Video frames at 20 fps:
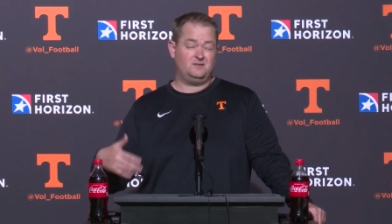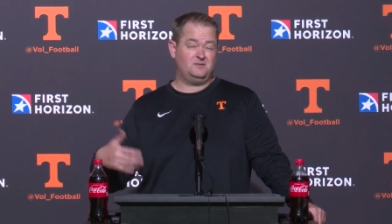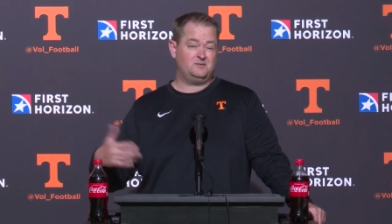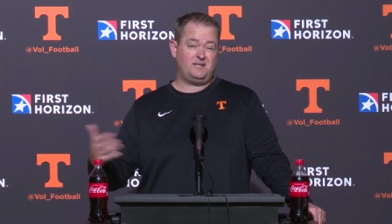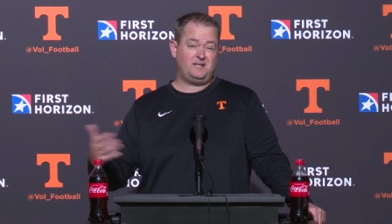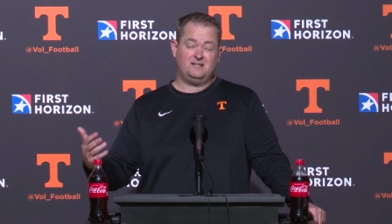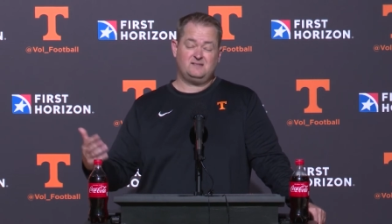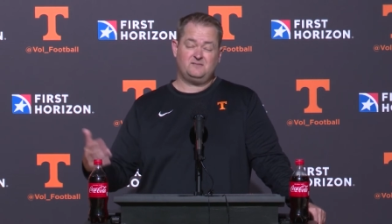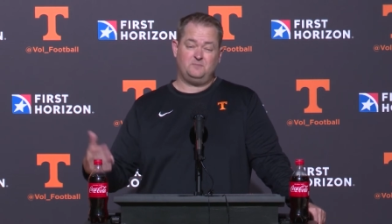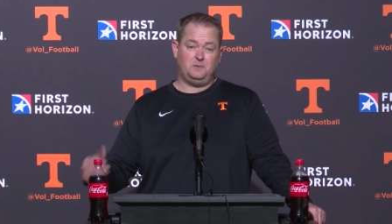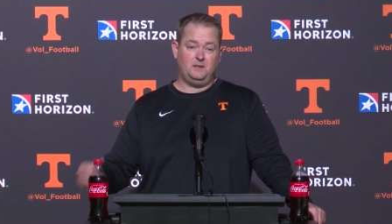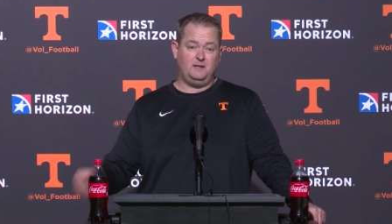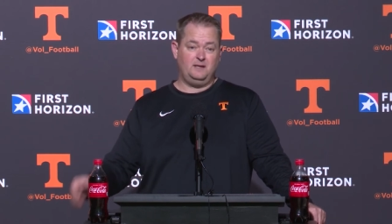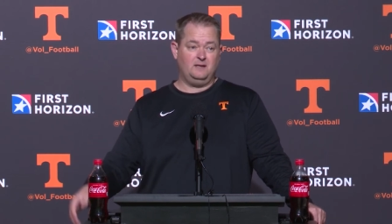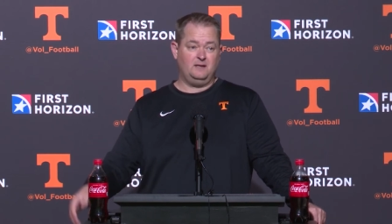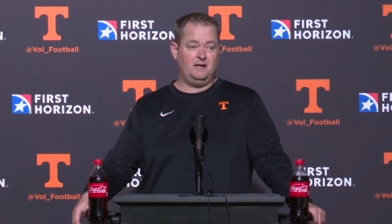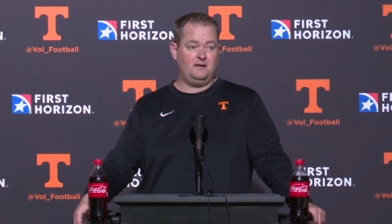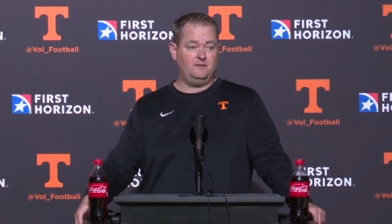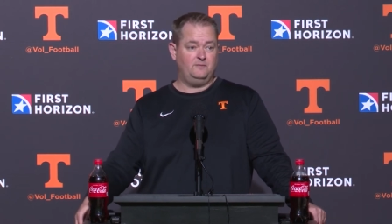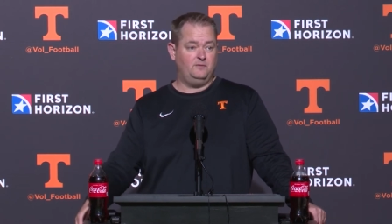Those guys have played
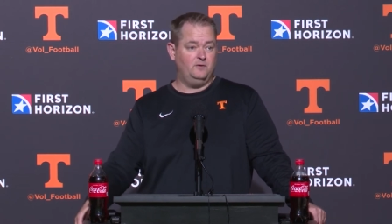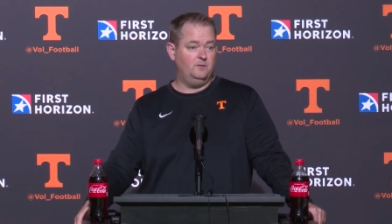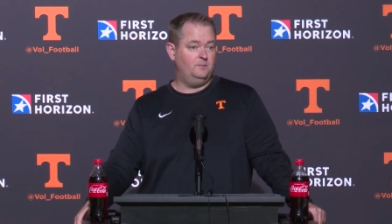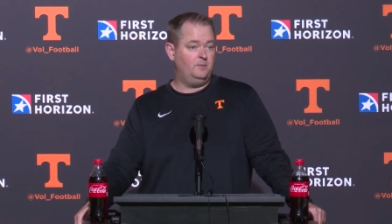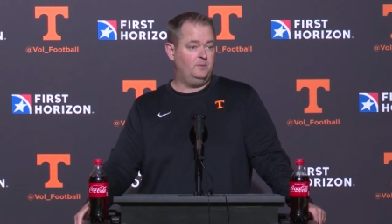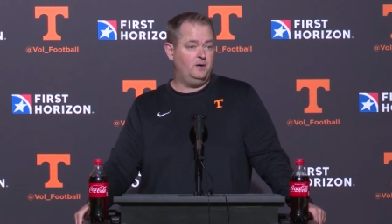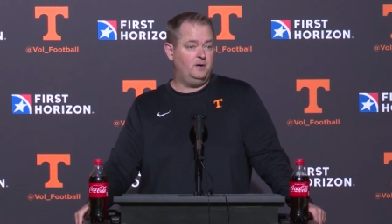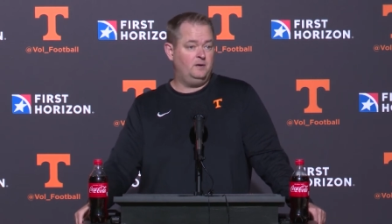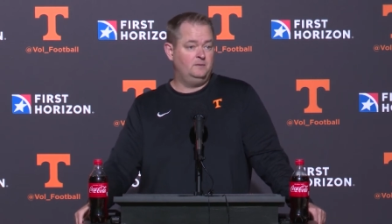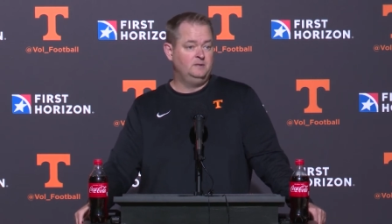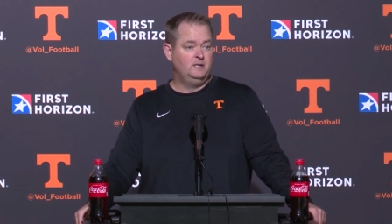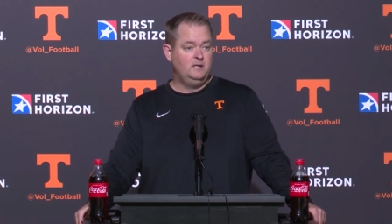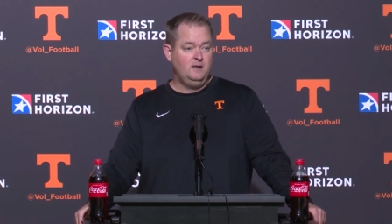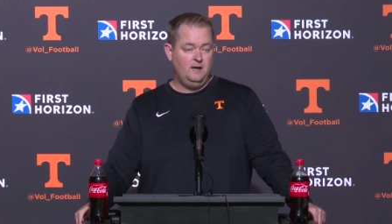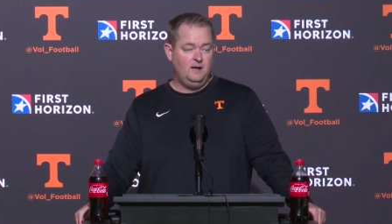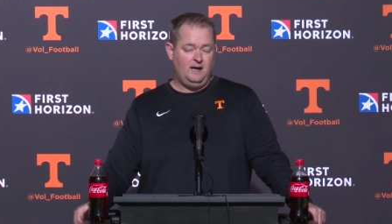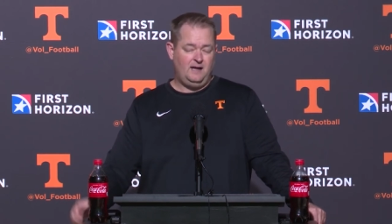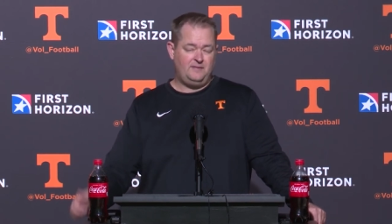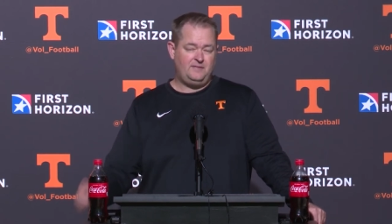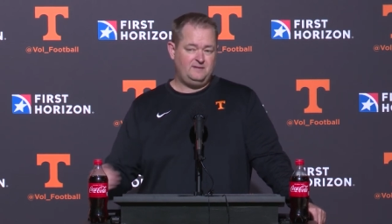a lot of football.
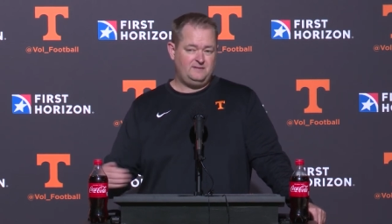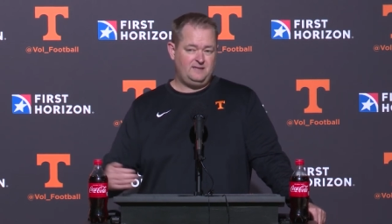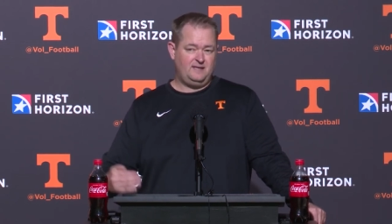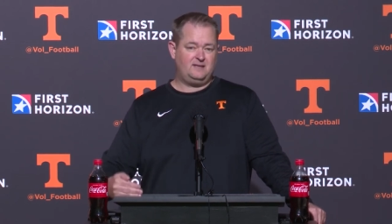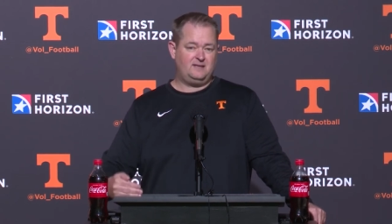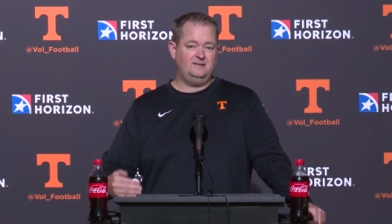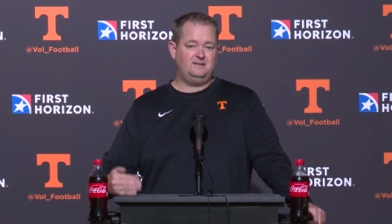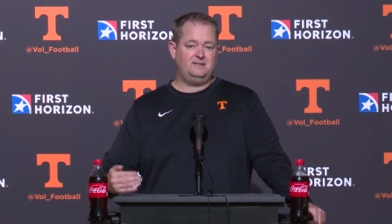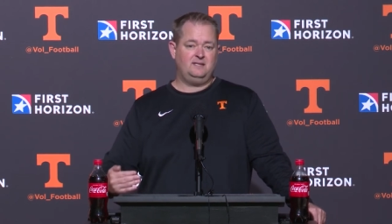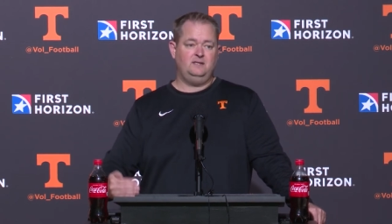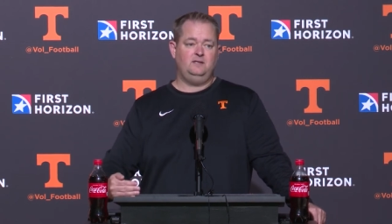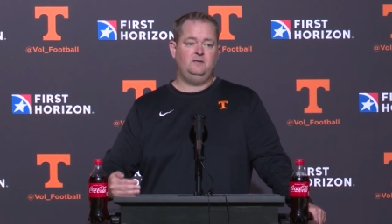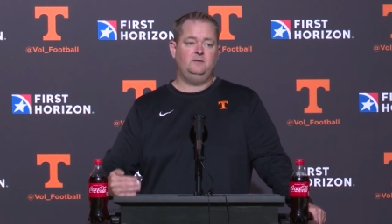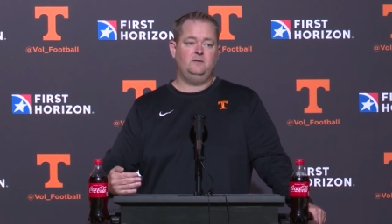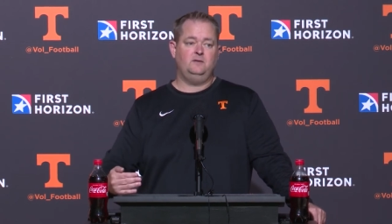I think they continue